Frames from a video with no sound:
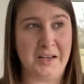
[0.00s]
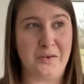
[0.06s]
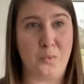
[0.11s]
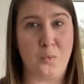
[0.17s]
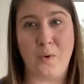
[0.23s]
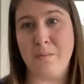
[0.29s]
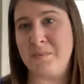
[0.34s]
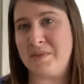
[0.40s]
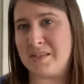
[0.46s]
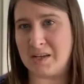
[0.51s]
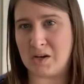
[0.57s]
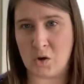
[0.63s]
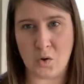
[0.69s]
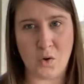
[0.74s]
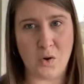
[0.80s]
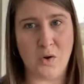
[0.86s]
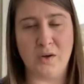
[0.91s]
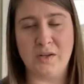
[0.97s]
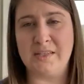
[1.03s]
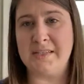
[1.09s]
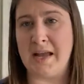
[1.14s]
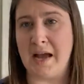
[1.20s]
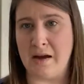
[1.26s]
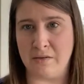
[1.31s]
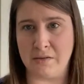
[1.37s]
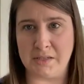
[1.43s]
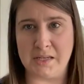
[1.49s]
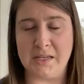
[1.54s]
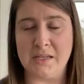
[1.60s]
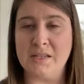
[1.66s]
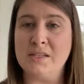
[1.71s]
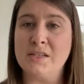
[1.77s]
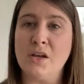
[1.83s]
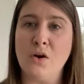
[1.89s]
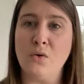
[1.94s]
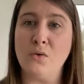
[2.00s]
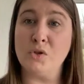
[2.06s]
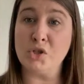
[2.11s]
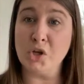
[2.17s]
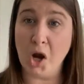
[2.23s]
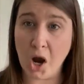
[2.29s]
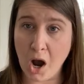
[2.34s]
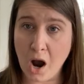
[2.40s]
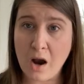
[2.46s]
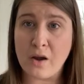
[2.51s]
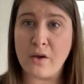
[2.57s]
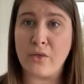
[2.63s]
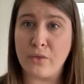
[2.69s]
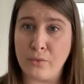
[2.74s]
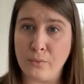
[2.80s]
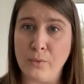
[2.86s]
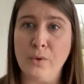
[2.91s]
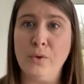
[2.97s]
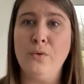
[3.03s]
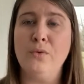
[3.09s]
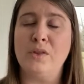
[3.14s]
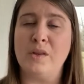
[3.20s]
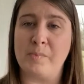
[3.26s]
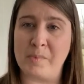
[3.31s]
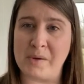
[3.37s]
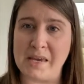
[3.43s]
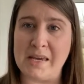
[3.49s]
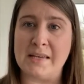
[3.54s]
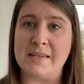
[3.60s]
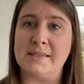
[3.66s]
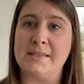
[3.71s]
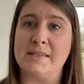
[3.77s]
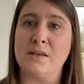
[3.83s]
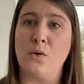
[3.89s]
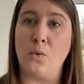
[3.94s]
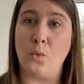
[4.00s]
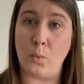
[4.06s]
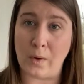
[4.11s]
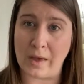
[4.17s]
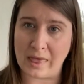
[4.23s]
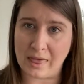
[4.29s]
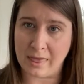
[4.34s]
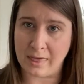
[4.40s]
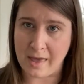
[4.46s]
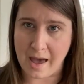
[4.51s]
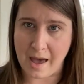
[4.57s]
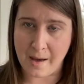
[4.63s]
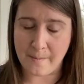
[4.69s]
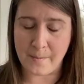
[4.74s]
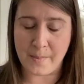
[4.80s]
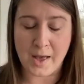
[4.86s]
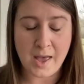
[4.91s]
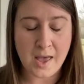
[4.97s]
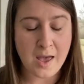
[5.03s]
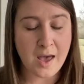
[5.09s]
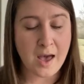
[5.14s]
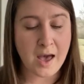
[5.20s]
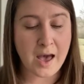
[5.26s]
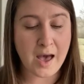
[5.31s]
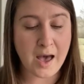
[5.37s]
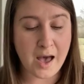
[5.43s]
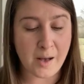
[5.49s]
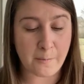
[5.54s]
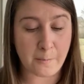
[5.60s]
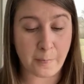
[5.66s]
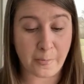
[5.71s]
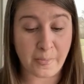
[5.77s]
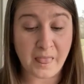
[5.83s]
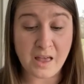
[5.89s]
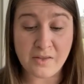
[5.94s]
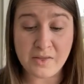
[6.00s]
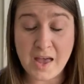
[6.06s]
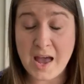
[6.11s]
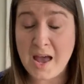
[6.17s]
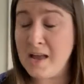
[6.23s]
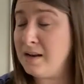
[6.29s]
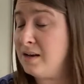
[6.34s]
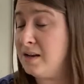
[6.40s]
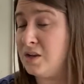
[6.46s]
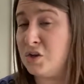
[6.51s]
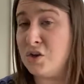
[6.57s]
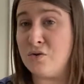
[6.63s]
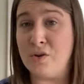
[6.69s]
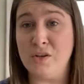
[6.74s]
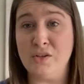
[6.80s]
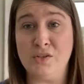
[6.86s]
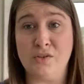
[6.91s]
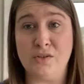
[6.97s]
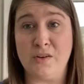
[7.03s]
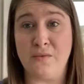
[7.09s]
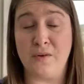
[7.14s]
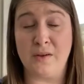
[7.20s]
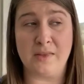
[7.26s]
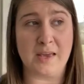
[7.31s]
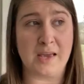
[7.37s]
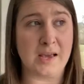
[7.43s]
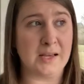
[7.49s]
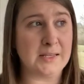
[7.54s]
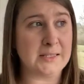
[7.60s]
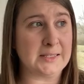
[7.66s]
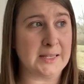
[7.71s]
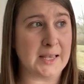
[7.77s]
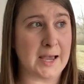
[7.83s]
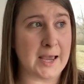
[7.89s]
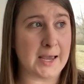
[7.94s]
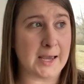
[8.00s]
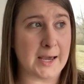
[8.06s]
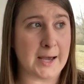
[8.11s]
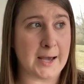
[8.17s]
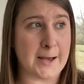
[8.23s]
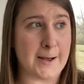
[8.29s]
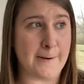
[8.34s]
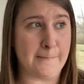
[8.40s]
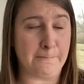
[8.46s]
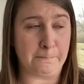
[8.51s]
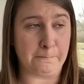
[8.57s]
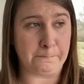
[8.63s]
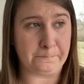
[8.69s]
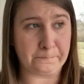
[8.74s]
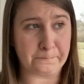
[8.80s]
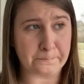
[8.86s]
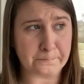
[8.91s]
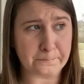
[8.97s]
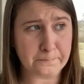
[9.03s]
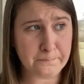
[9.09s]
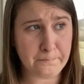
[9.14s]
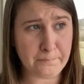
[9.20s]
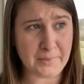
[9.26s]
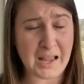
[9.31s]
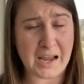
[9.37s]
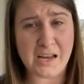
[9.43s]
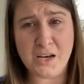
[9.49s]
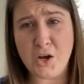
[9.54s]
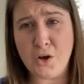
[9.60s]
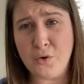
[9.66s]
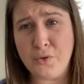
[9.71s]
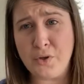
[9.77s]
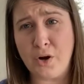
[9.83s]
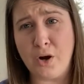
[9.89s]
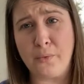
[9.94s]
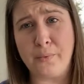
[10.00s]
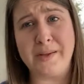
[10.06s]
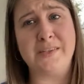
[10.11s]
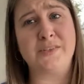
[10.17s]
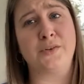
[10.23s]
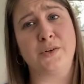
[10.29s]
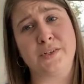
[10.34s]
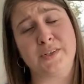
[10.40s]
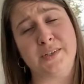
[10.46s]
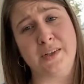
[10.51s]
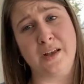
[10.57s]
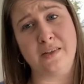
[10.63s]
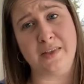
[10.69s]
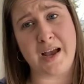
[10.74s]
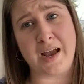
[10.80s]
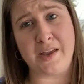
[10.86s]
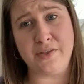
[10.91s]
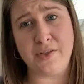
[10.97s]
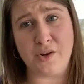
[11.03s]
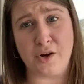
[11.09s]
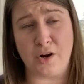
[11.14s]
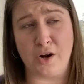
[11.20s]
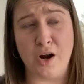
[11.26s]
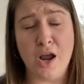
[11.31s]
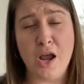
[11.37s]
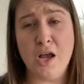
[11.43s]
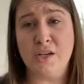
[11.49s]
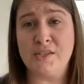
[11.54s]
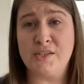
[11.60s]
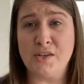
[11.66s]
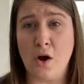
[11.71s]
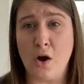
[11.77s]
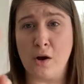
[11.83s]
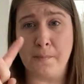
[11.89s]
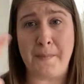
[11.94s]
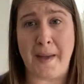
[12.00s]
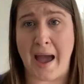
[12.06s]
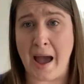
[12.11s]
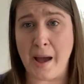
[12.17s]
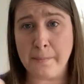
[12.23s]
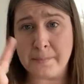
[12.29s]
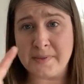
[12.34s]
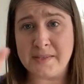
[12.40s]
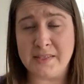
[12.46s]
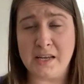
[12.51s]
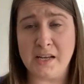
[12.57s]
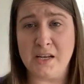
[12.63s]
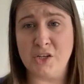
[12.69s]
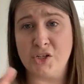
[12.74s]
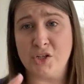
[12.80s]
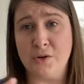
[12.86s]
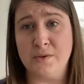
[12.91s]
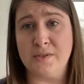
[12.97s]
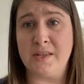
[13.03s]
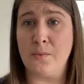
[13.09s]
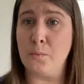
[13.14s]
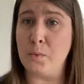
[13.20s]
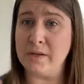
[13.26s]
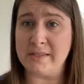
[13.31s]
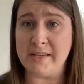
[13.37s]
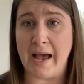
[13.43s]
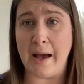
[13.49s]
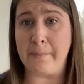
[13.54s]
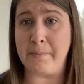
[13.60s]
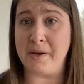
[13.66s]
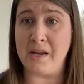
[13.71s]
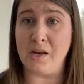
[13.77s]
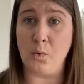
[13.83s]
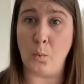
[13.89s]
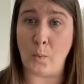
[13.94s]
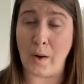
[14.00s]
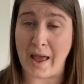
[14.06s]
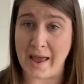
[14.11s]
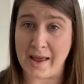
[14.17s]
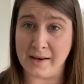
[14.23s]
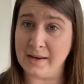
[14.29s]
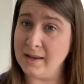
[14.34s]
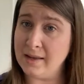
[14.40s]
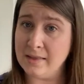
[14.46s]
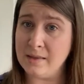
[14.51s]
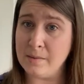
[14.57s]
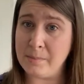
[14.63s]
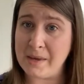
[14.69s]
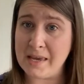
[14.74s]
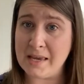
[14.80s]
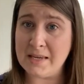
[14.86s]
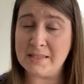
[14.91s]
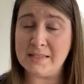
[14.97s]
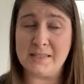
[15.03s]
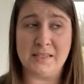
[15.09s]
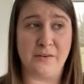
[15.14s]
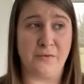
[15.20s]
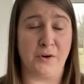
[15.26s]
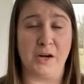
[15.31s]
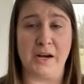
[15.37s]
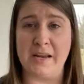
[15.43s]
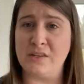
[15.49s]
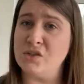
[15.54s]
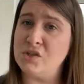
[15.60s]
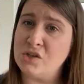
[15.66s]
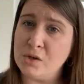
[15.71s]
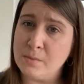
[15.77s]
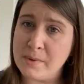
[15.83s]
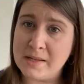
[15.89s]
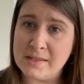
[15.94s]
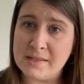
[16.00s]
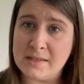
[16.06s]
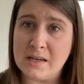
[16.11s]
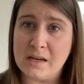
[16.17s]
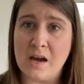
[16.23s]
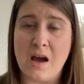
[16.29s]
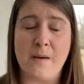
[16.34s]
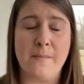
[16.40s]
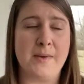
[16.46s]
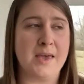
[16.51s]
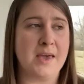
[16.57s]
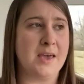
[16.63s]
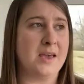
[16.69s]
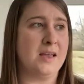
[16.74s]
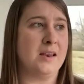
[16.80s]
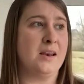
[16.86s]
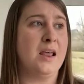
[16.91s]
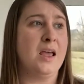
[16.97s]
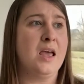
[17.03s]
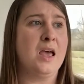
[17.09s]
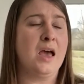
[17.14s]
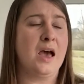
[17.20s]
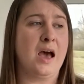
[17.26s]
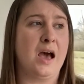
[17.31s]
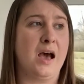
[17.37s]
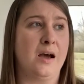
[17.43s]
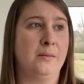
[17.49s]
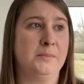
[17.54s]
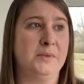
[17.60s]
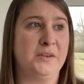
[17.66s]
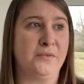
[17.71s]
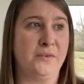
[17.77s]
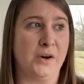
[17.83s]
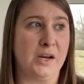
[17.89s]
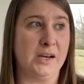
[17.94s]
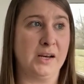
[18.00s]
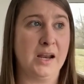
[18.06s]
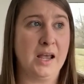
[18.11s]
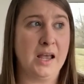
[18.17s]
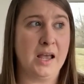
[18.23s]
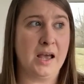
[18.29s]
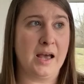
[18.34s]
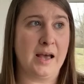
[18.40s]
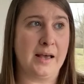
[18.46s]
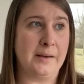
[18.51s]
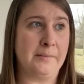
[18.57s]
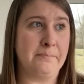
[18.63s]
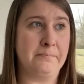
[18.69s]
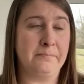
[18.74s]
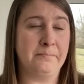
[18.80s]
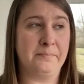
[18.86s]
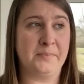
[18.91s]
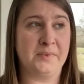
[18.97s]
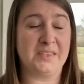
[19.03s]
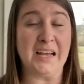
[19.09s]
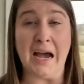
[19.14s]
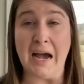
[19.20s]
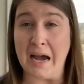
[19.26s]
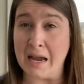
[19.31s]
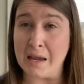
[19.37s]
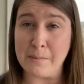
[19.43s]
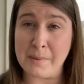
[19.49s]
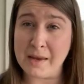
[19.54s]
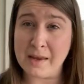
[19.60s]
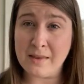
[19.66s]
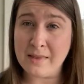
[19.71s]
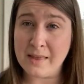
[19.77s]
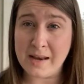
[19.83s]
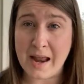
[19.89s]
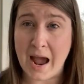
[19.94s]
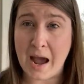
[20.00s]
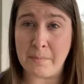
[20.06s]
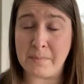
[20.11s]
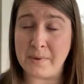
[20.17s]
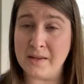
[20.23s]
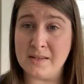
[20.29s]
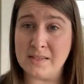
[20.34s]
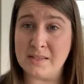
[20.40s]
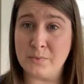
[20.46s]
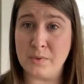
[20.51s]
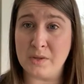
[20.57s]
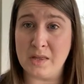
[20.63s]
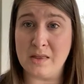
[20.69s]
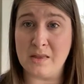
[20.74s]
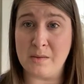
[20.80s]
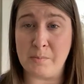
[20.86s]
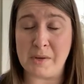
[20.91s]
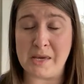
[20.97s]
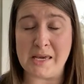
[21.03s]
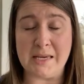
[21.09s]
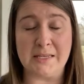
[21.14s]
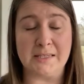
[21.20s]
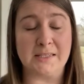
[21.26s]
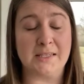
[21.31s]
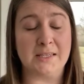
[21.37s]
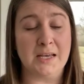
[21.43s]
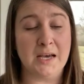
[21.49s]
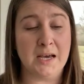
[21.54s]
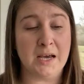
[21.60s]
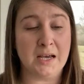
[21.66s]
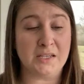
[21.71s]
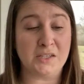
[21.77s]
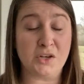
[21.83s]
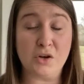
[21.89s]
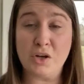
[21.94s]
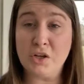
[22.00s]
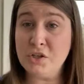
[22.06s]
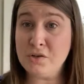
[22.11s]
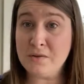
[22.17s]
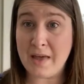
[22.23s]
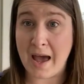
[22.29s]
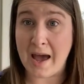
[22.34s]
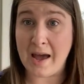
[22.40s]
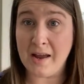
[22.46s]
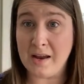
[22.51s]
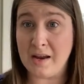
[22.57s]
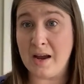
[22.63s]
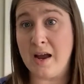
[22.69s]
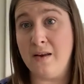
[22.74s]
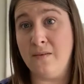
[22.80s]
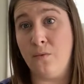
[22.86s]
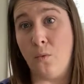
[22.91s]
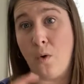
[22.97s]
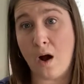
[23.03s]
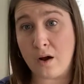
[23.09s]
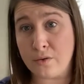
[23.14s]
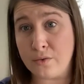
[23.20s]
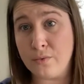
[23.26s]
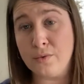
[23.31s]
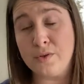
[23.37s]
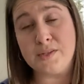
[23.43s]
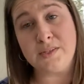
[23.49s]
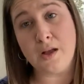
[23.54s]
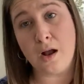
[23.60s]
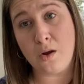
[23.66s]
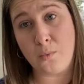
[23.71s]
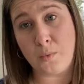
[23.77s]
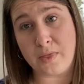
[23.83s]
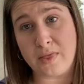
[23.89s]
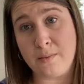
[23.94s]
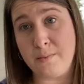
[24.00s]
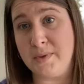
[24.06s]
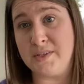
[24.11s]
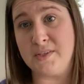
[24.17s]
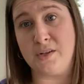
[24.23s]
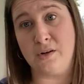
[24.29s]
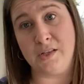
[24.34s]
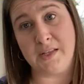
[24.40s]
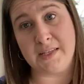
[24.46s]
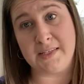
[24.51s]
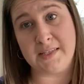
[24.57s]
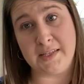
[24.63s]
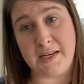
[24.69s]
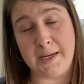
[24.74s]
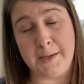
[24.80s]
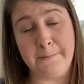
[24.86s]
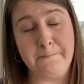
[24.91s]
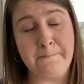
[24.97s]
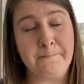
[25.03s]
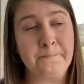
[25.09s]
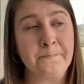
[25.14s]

whimsical sounding. So talk through the piece with them. And then you can do different things like, I know there are resources online that are song maps, and it shows them what's happening when in the piece, different instruments that come in, different timing that happens within the piece. So you can do that and kind of walk through the song with them as they're listening.